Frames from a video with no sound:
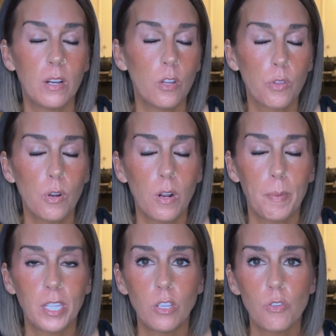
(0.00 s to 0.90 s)
uh, throw it up
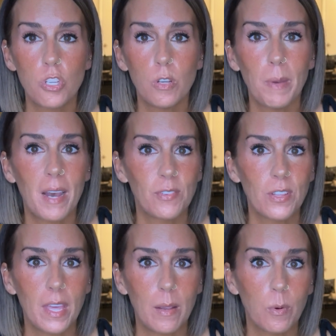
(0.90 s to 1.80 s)
on YouTube after
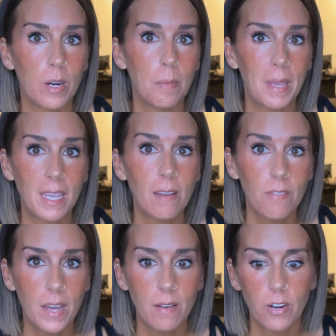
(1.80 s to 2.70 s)
they were making
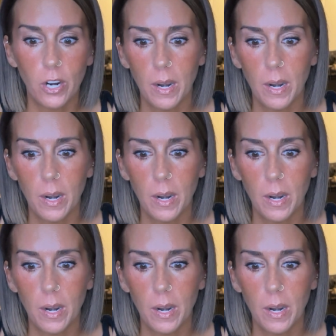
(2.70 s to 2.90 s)
fun of her.